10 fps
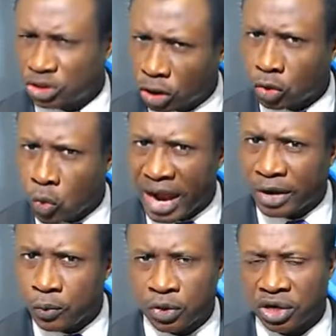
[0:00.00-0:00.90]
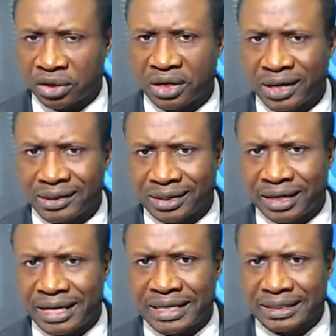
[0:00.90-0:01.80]
It's not one word,
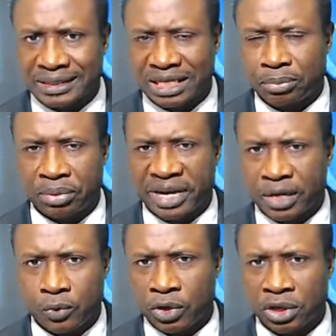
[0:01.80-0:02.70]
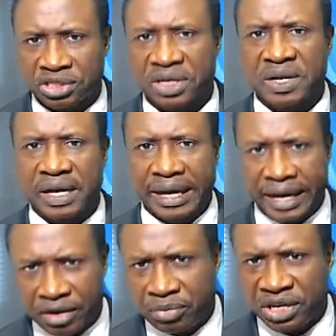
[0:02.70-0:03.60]
three separate words.
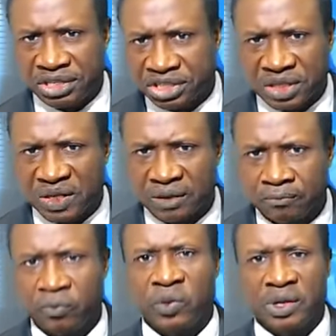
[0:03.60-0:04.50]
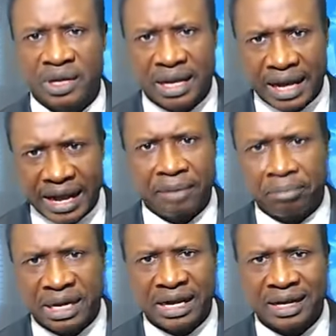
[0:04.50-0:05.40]
ABC
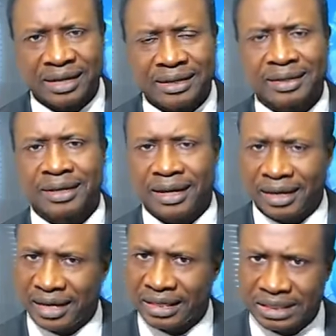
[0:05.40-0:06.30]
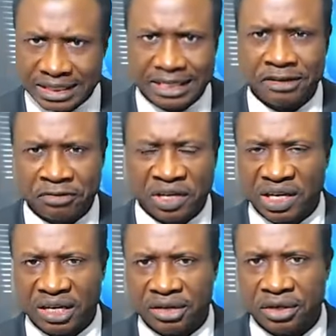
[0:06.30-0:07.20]
Amber and then
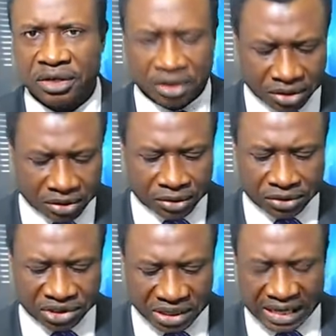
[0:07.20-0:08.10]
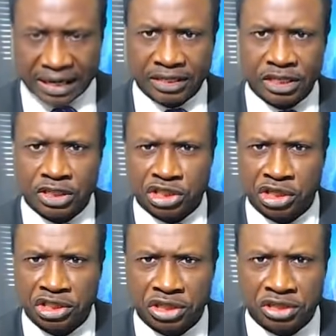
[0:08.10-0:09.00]
TV. Those are the
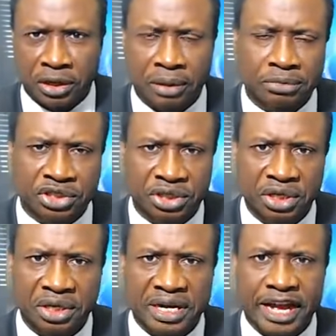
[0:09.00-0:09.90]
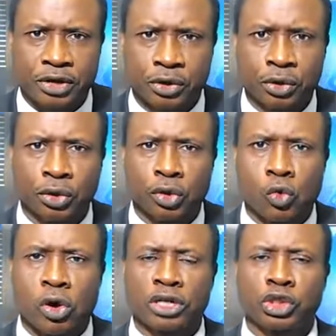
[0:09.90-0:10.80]
search terms that you
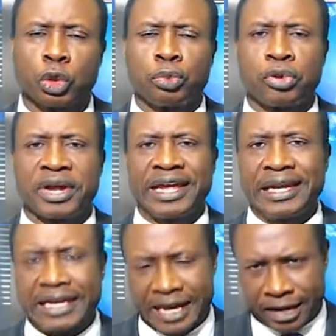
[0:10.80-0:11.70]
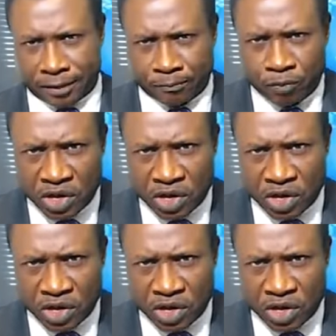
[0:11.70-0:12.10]
want to put in there.